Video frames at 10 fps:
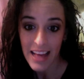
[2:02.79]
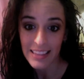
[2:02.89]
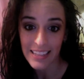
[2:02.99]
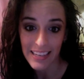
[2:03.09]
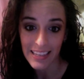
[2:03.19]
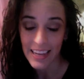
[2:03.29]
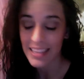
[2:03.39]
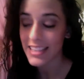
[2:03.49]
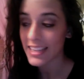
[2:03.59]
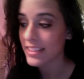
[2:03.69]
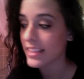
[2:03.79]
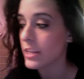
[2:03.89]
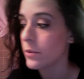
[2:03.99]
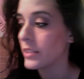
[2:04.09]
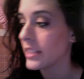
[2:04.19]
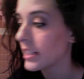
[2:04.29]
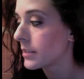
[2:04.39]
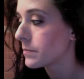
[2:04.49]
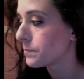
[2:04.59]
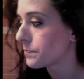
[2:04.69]
The second thing you will need
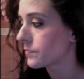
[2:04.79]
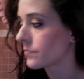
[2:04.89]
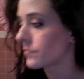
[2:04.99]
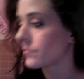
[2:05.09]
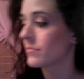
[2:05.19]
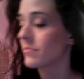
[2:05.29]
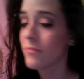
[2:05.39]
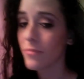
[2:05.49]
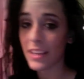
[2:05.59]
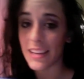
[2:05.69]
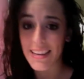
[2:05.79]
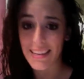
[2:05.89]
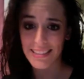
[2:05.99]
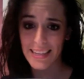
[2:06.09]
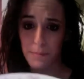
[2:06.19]
is a